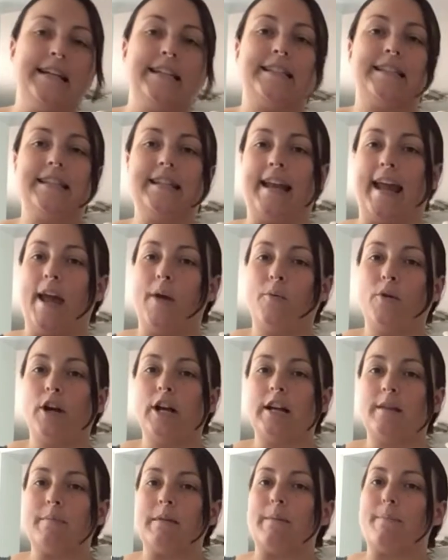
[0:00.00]
today we're
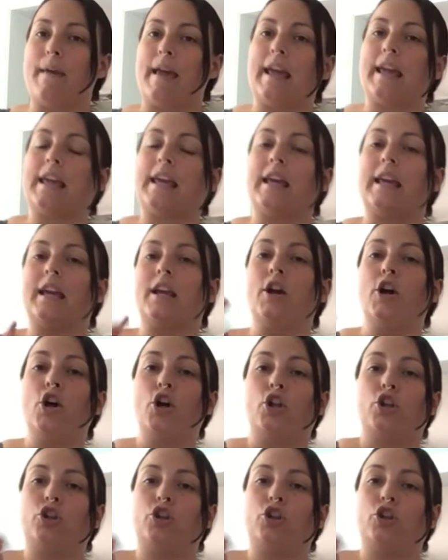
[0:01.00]
going to be making